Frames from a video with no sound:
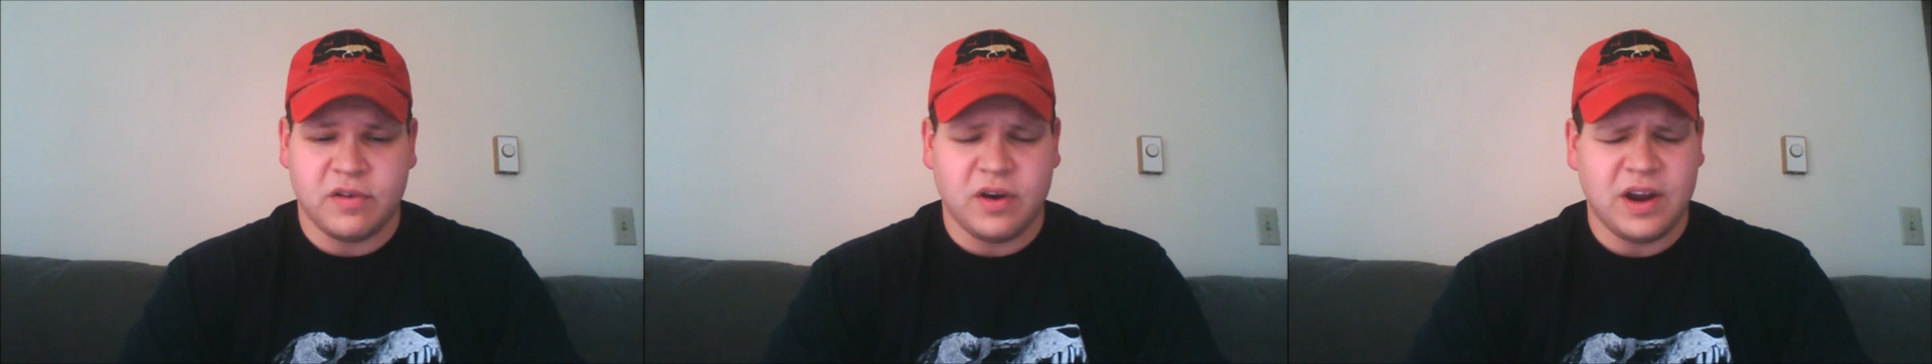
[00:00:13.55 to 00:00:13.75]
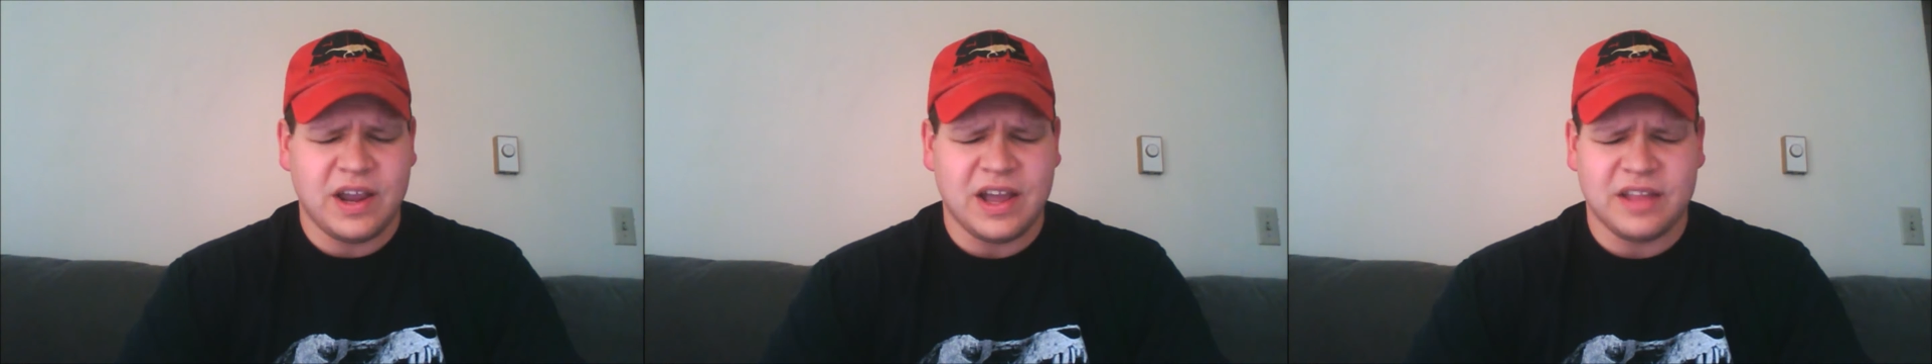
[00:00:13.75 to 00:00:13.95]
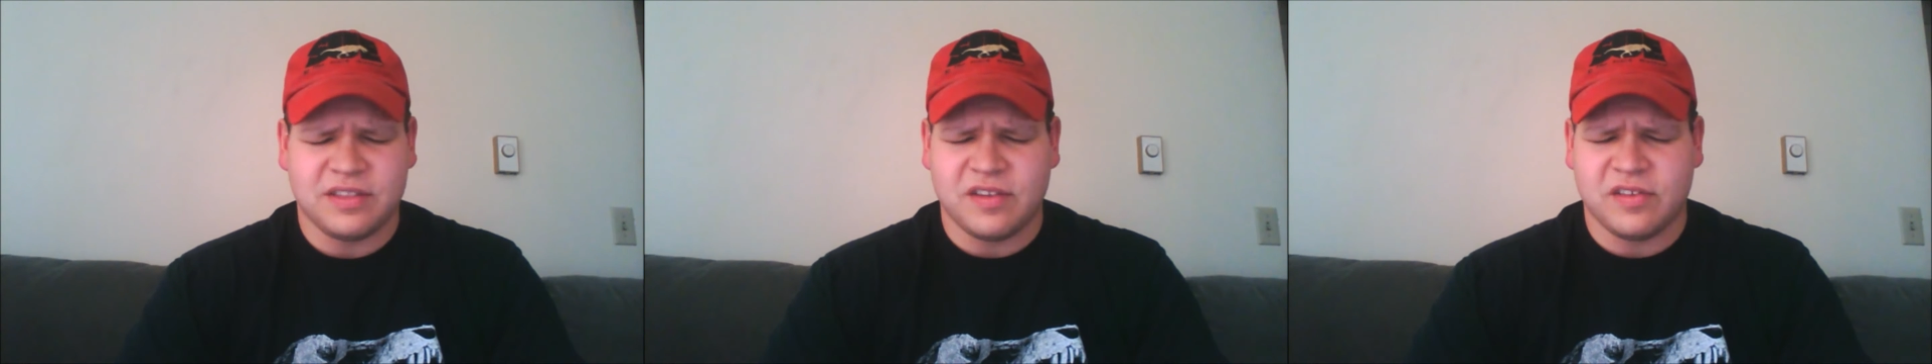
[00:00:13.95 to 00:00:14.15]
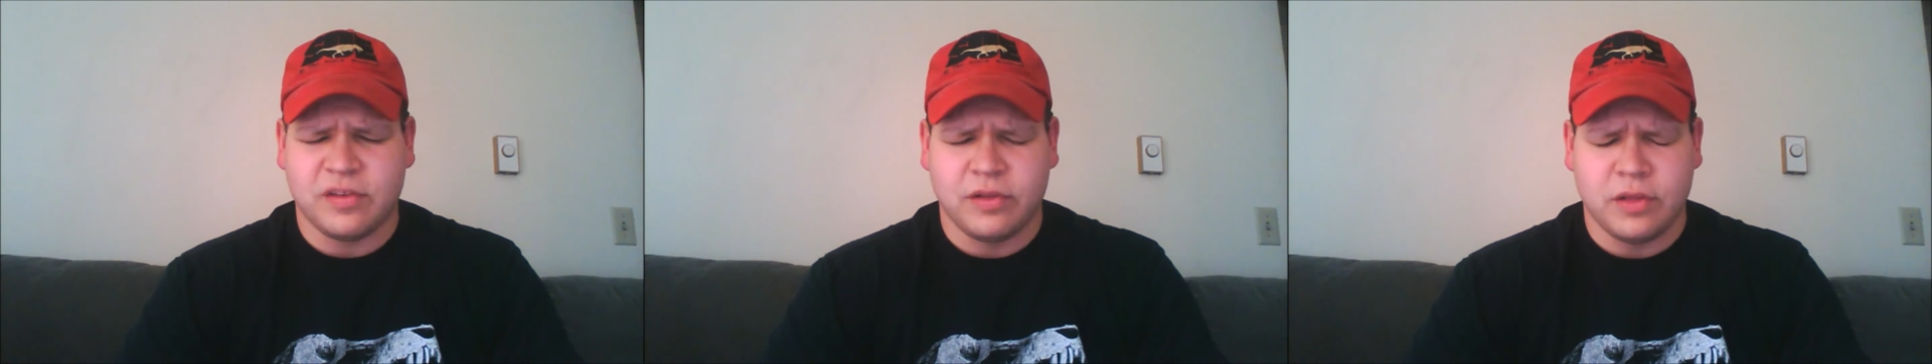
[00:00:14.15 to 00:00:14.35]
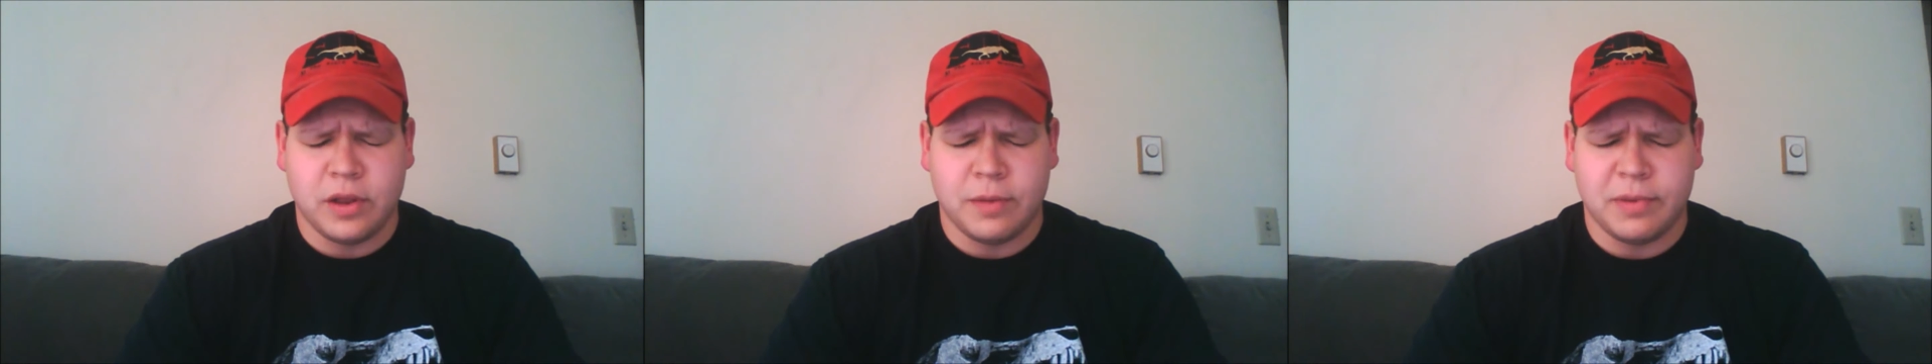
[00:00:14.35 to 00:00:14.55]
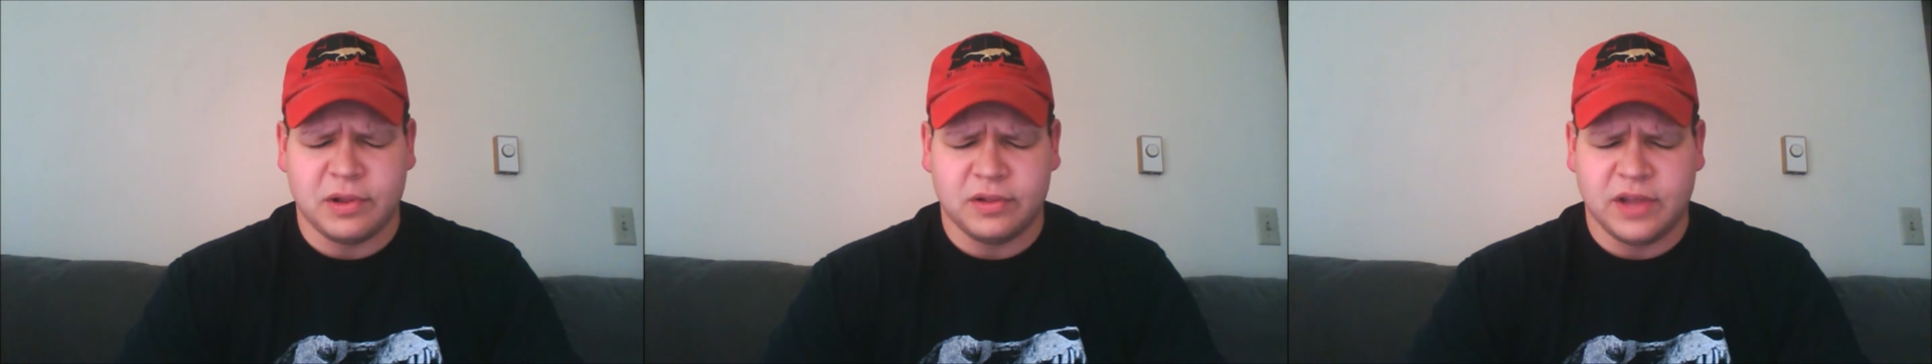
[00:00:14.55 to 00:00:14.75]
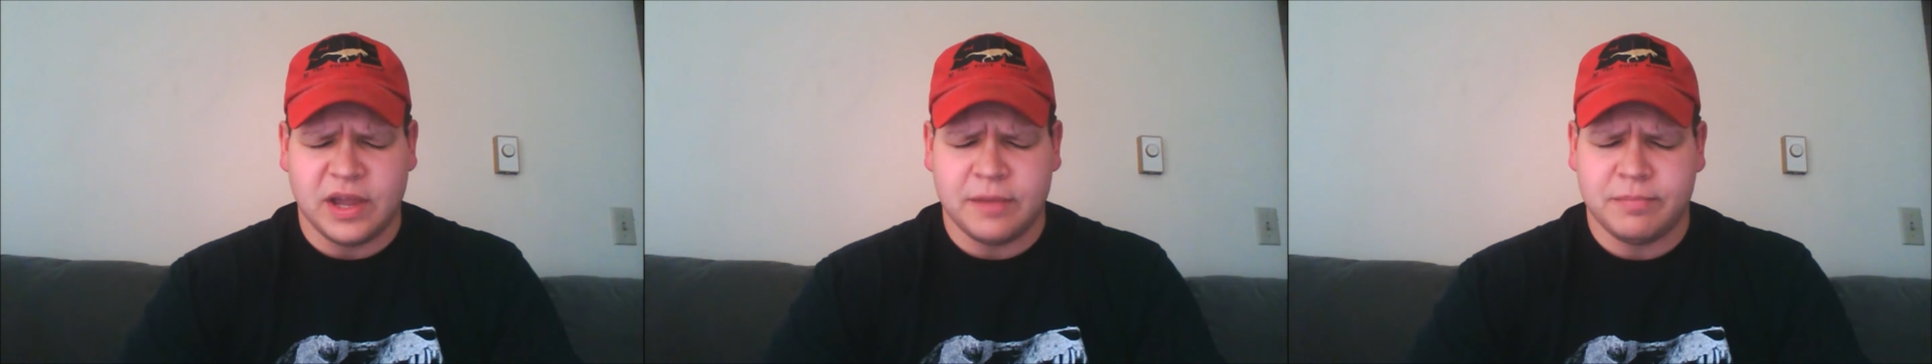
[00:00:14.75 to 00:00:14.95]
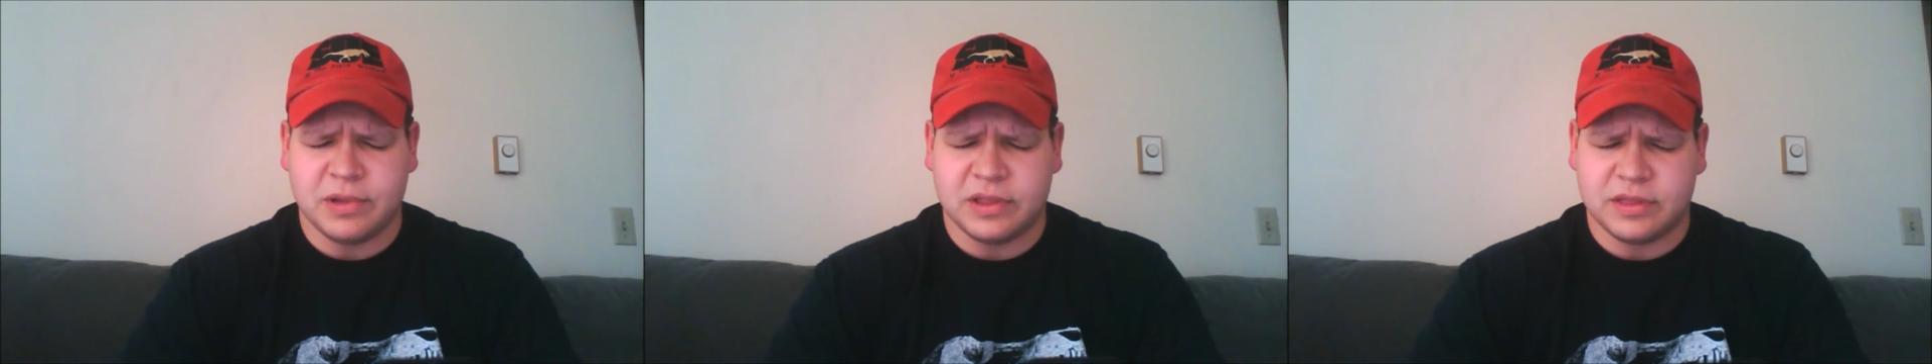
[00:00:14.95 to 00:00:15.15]
Sorry I got this a little bit
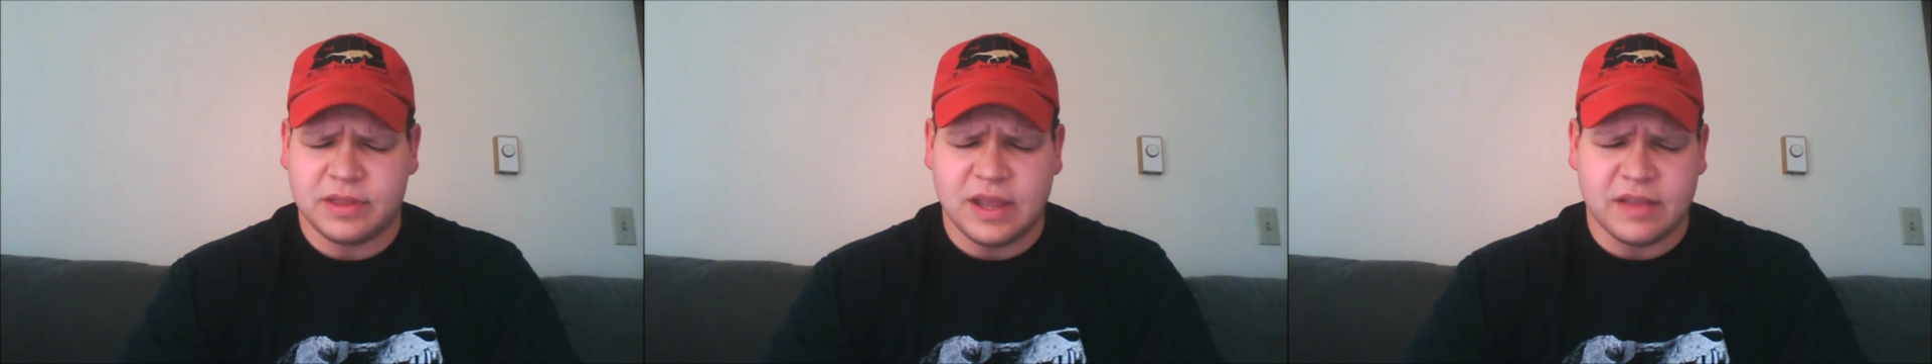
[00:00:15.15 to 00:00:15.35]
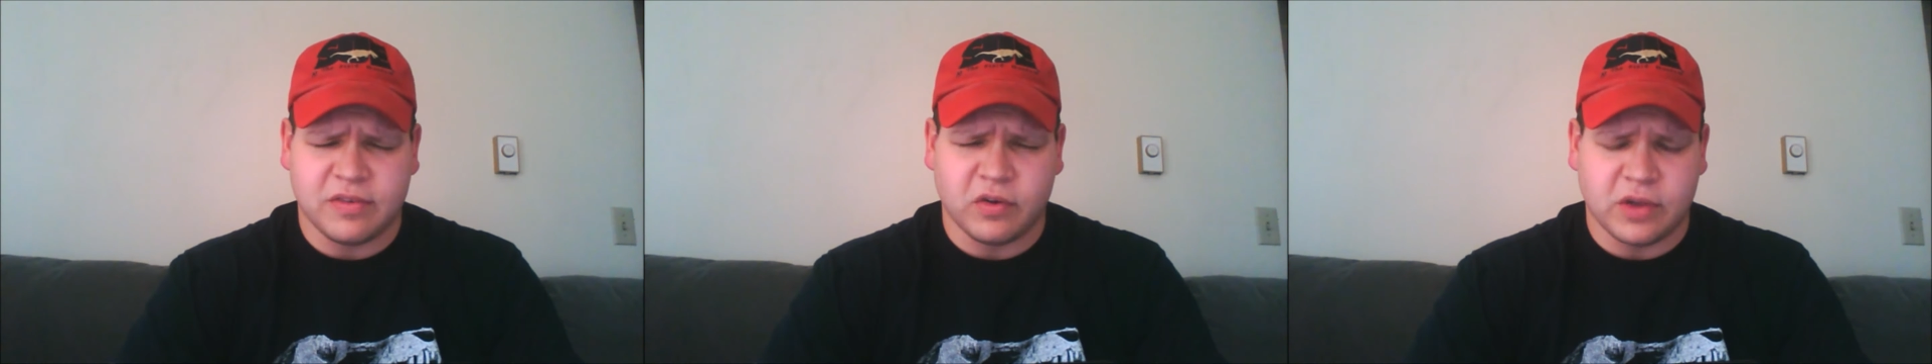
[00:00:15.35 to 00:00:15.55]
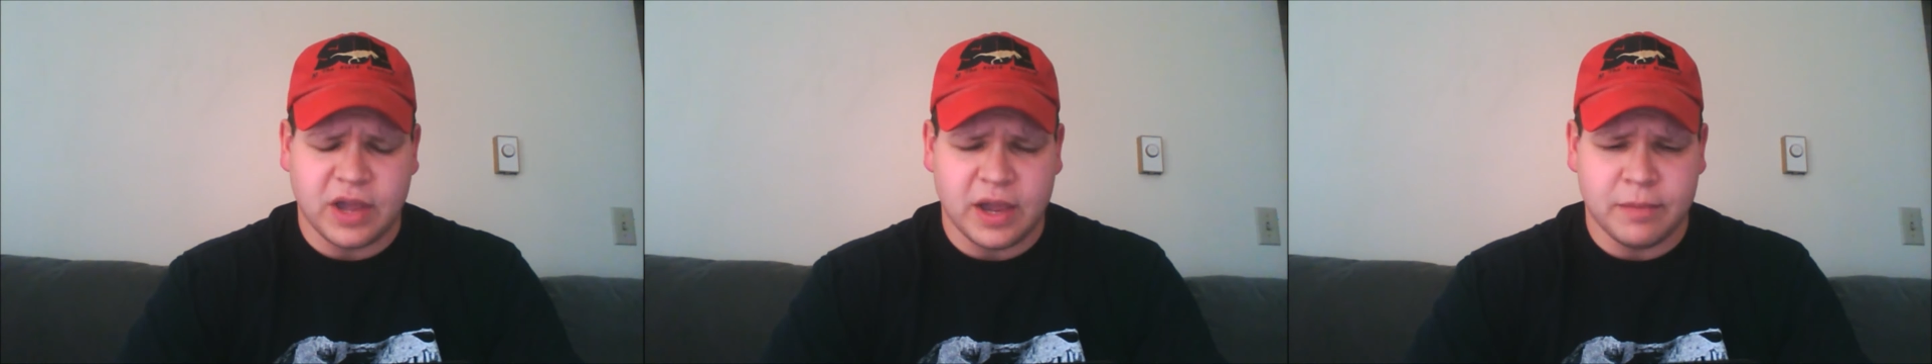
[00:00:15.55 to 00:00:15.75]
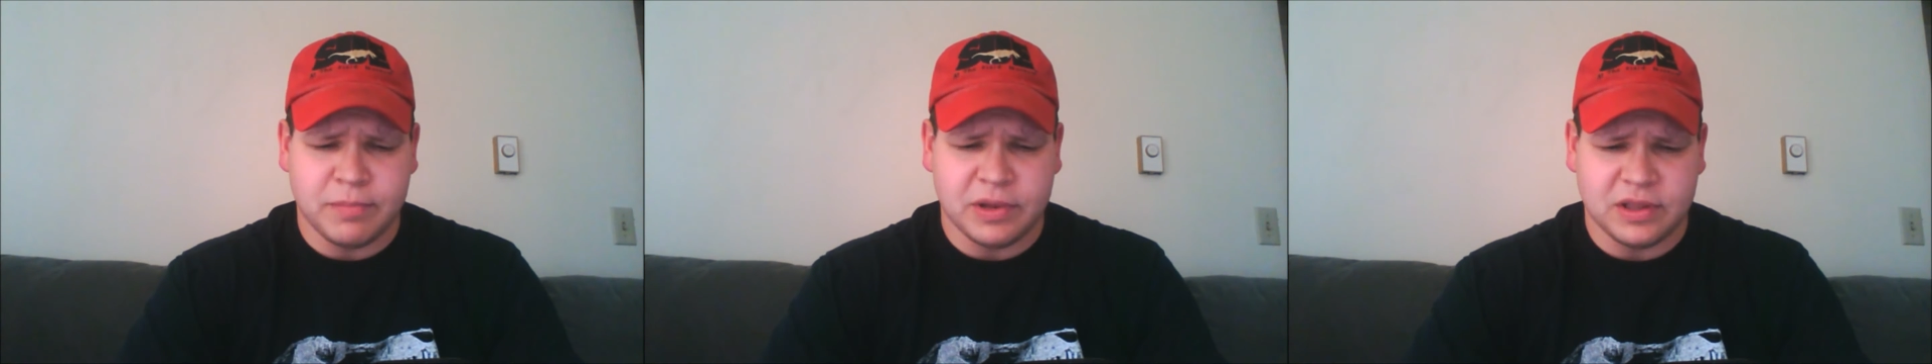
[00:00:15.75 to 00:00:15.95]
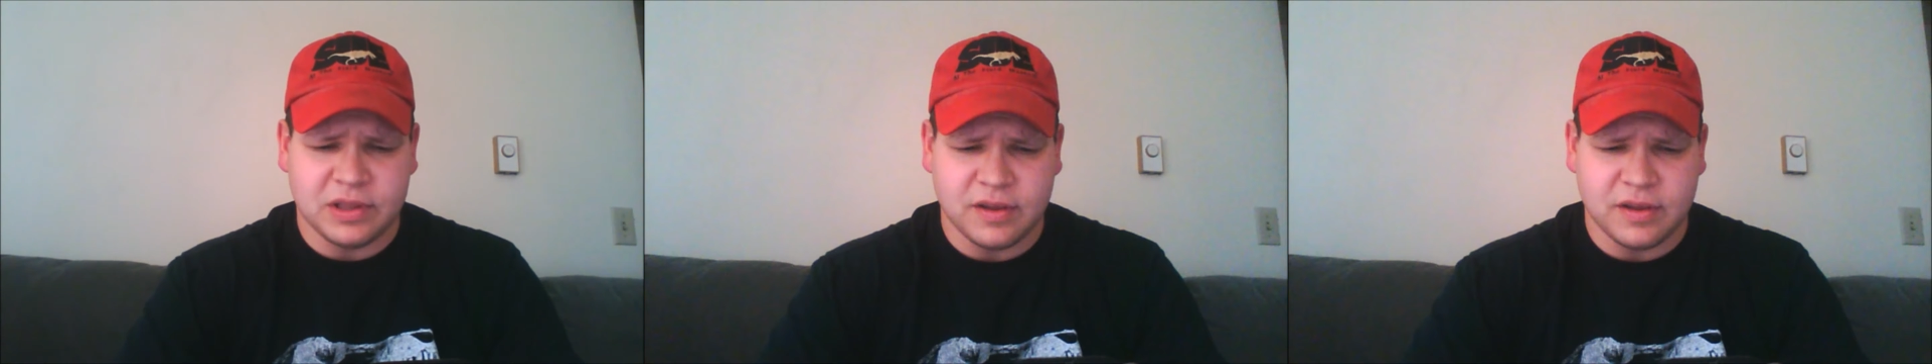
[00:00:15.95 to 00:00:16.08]
late, but that's okay.